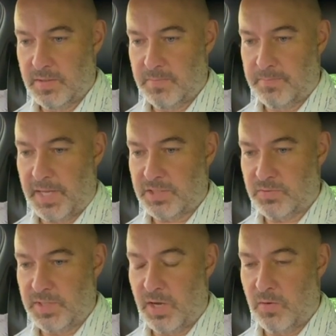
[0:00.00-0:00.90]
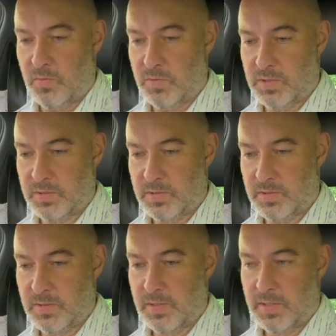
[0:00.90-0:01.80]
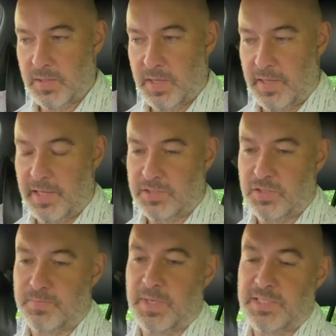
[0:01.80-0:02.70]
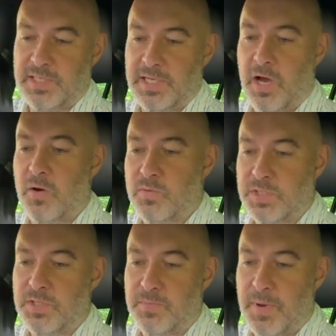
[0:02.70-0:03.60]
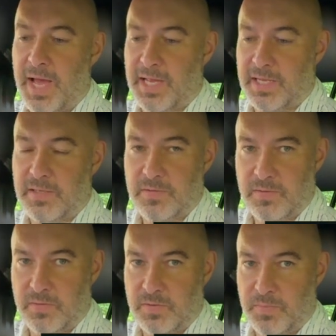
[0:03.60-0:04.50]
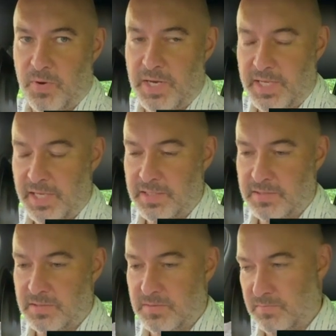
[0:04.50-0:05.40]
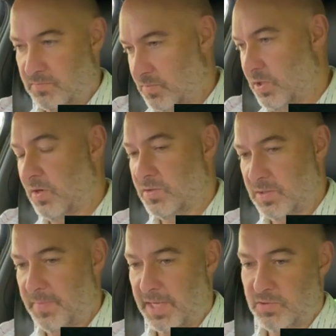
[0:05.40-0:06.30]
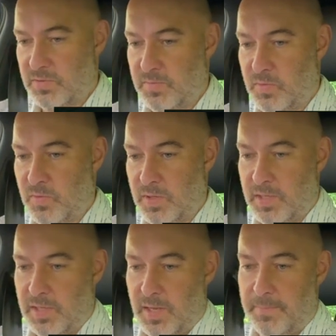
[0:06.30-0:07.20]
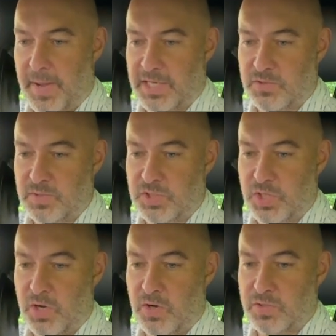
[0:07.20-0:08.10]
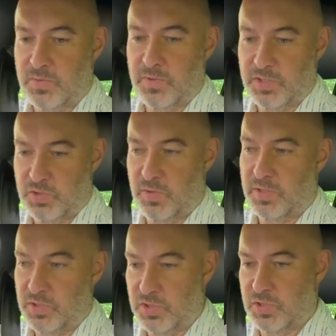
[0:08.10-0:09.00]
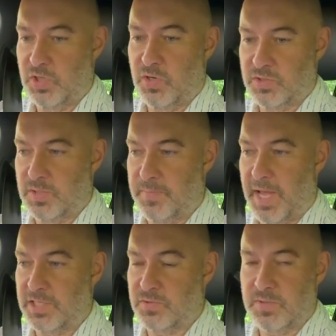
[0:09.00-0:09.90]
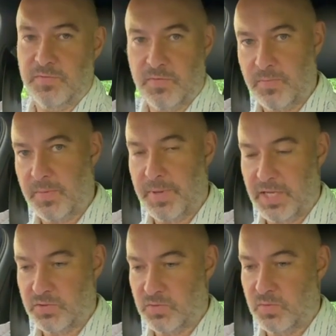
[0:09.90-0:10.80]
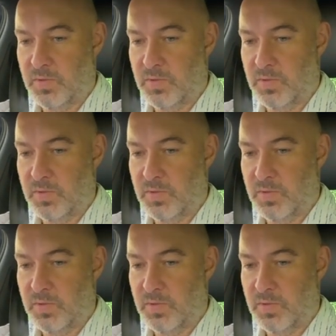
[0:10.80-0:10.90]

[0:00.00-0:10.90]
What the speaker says: battery hold, and that's just basically holding you back on the braking to charge the battery more, and battery charge, where it's trying to just charge the battery from the petrol.